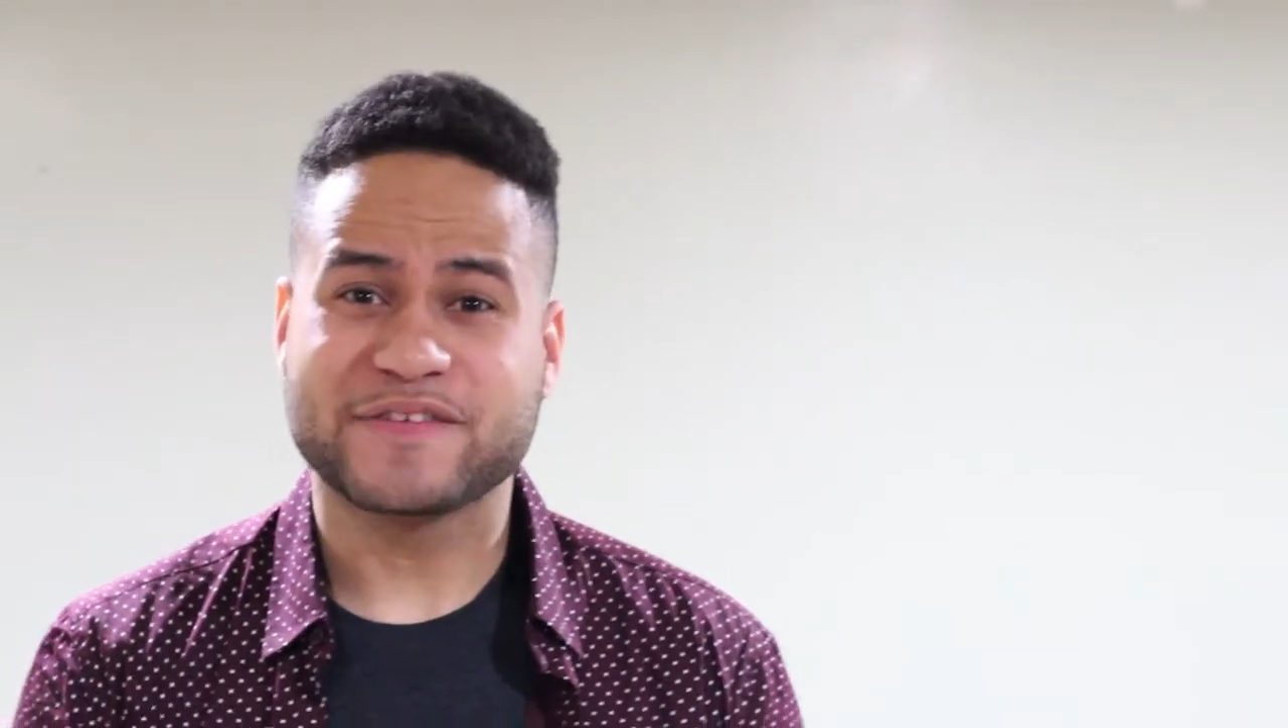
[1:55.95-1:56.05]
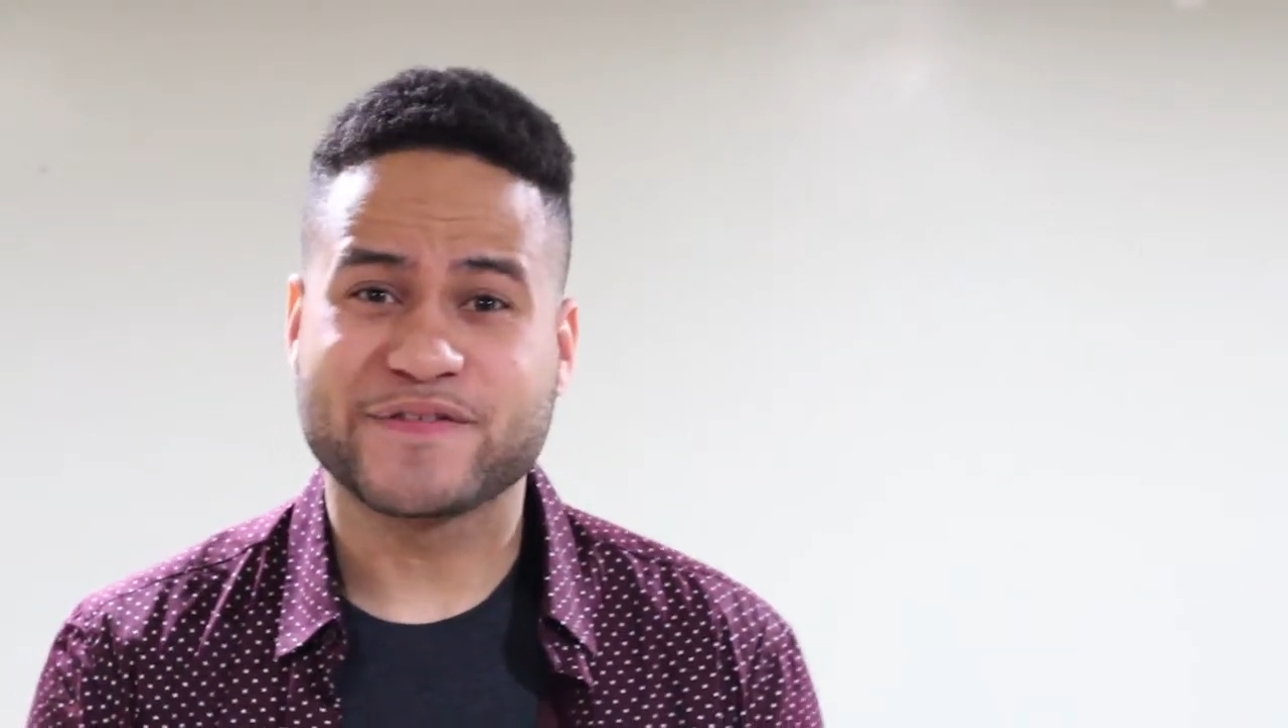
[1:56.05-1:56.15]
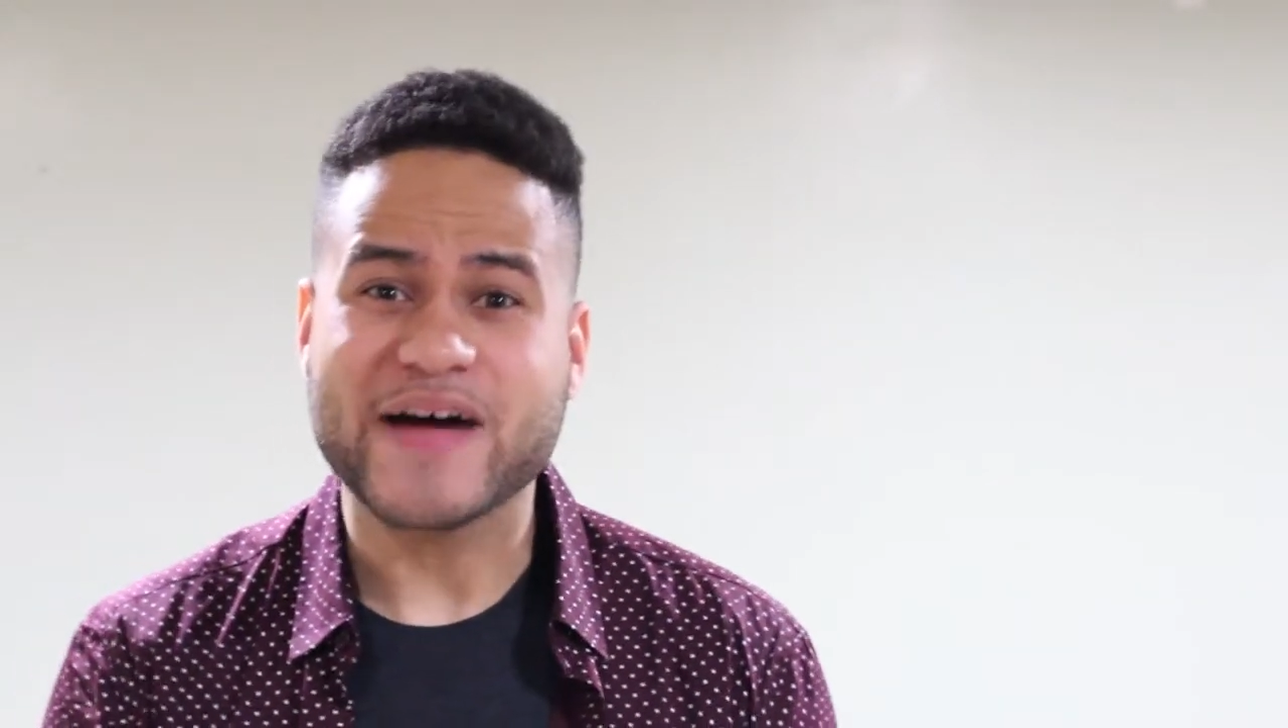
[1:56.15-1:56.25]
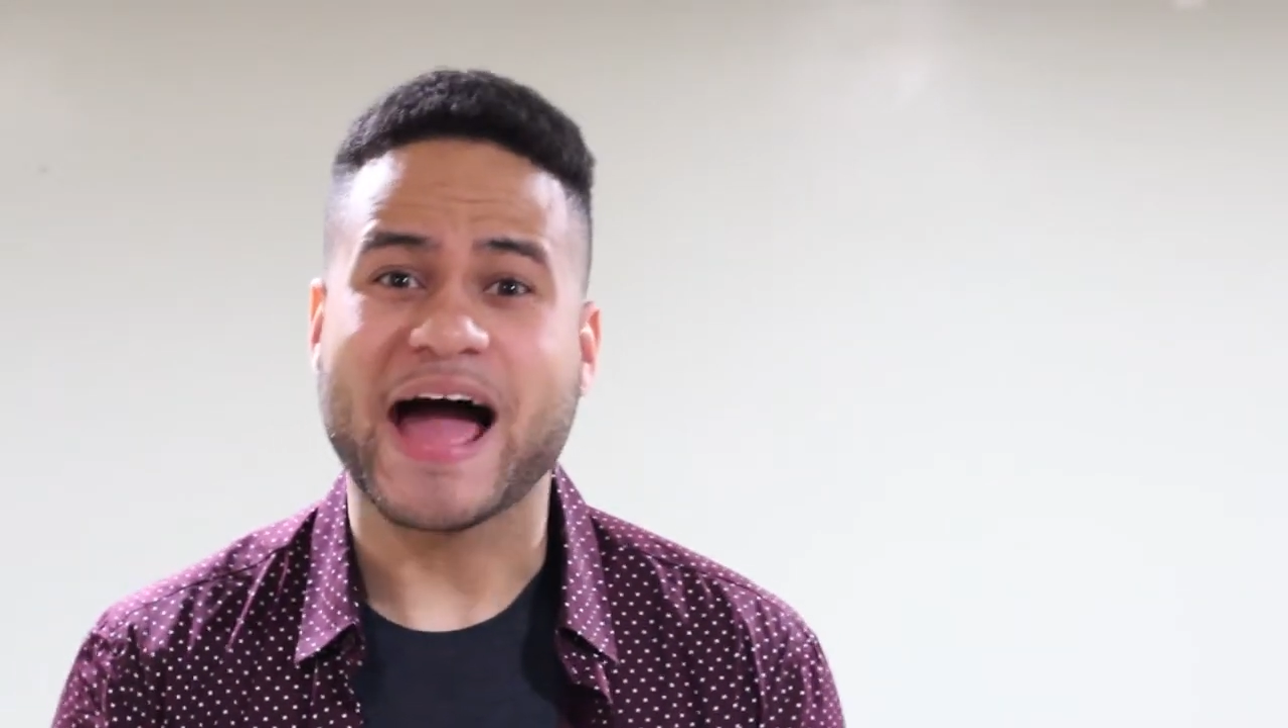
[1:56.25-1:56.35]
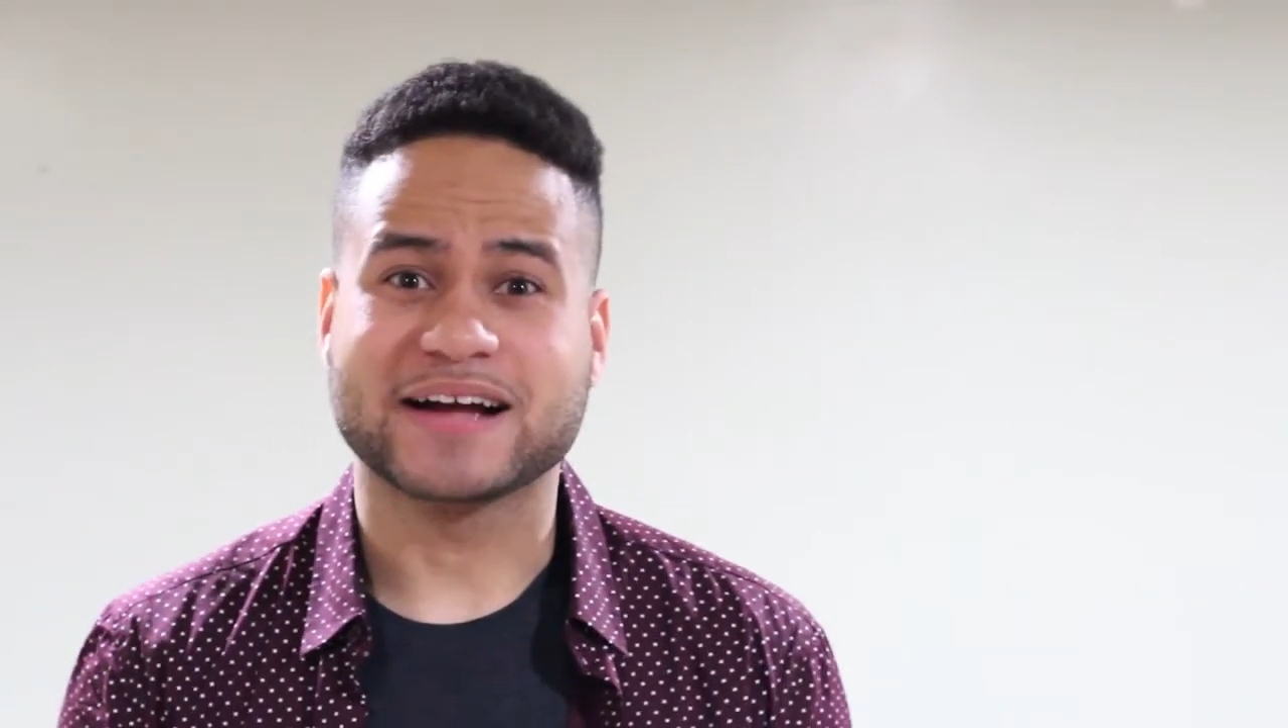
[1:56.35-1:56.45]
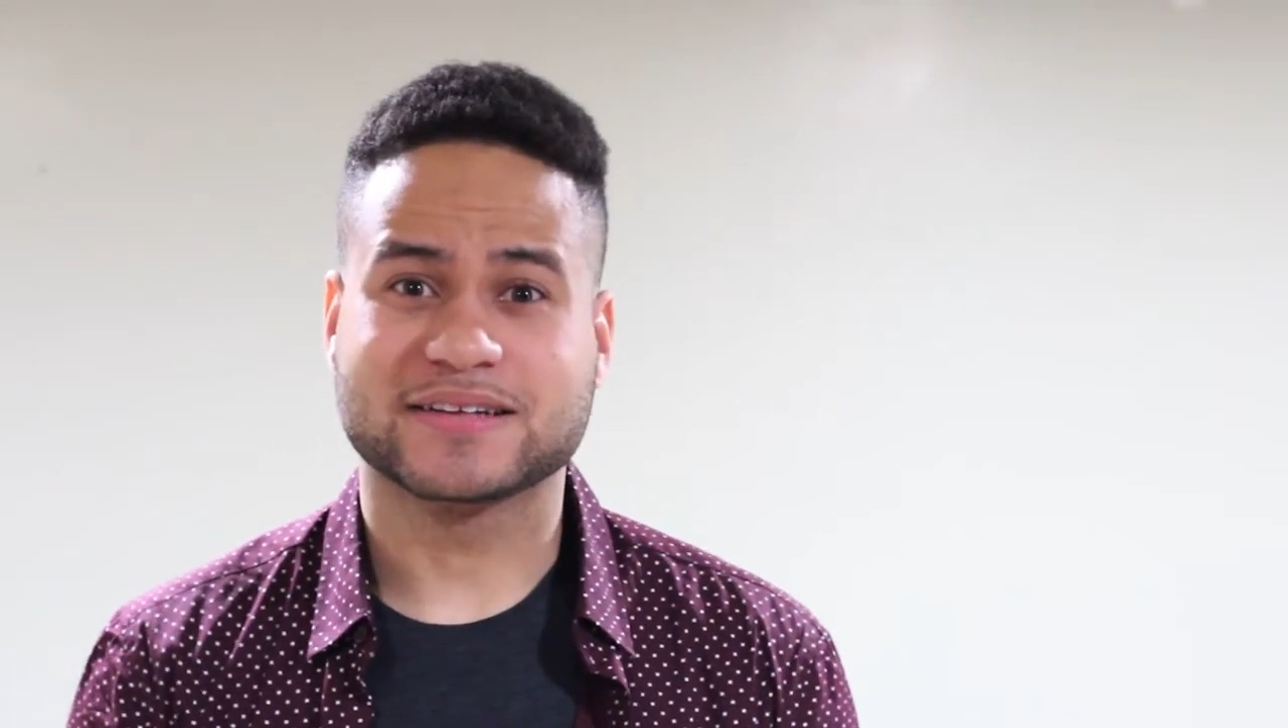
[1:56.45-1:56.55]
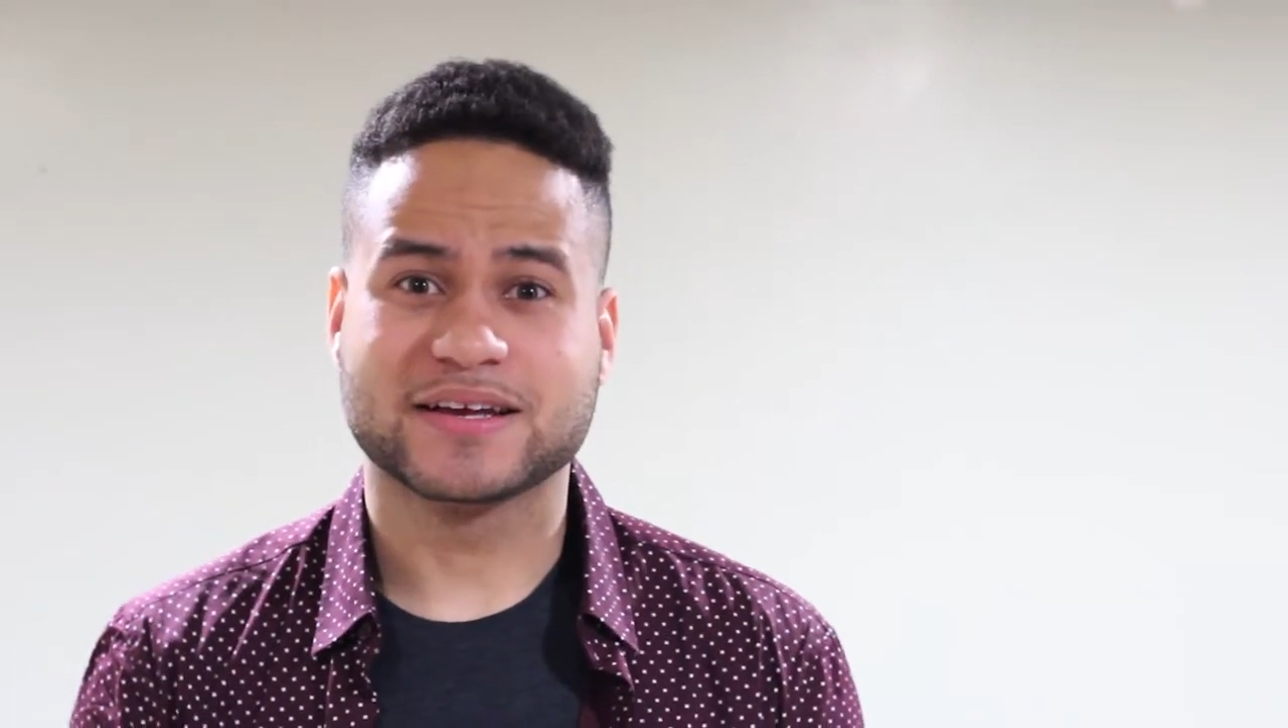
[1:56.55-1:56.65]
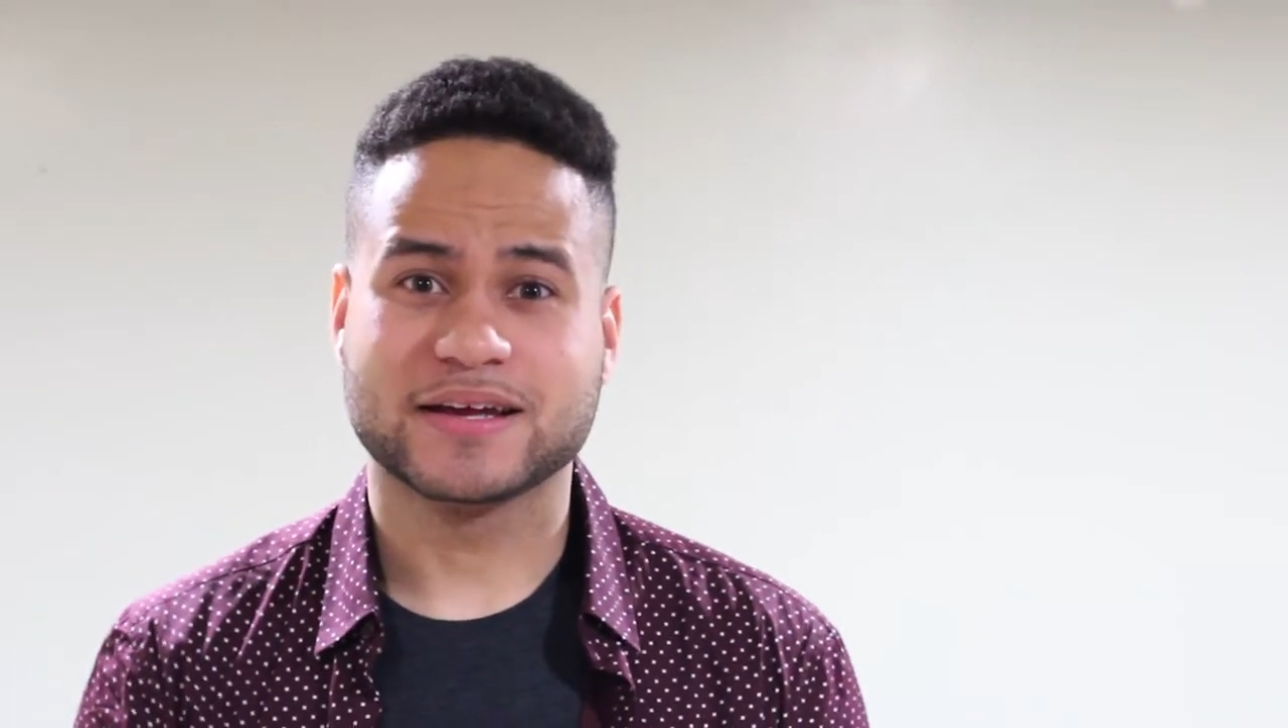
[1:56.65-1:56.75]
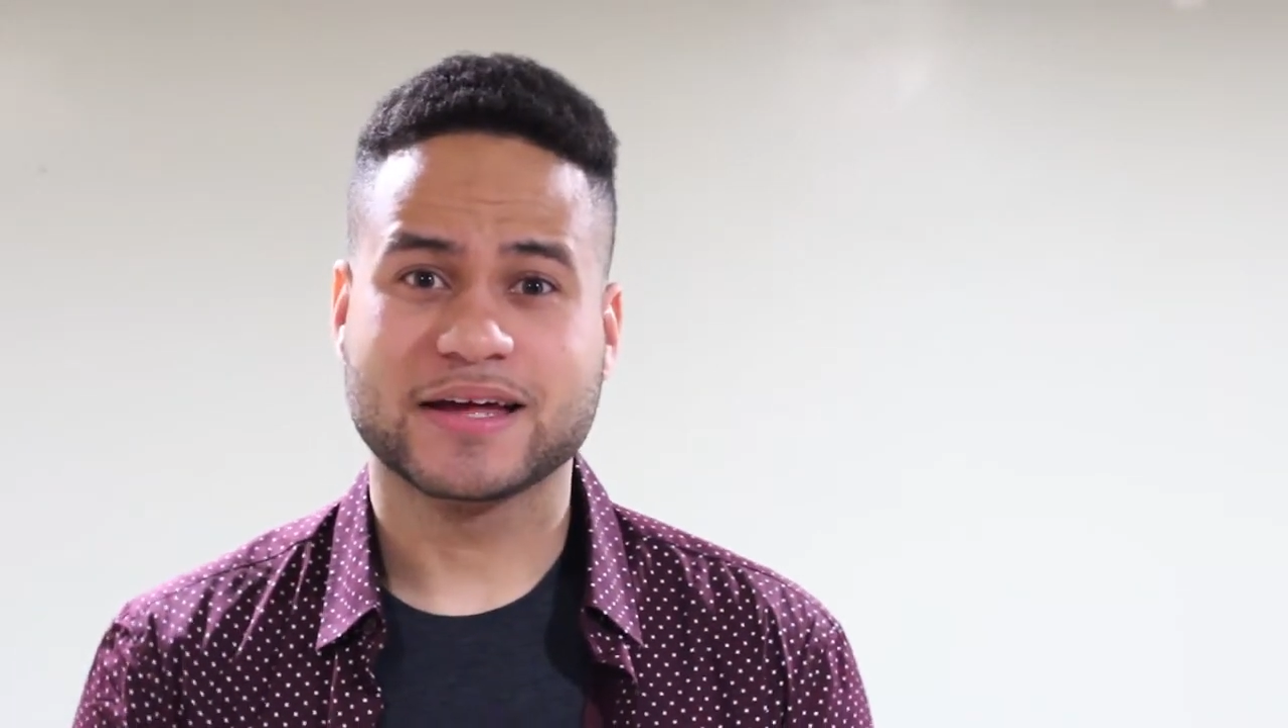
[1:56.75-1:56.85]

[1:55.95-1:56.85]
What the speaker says: fact.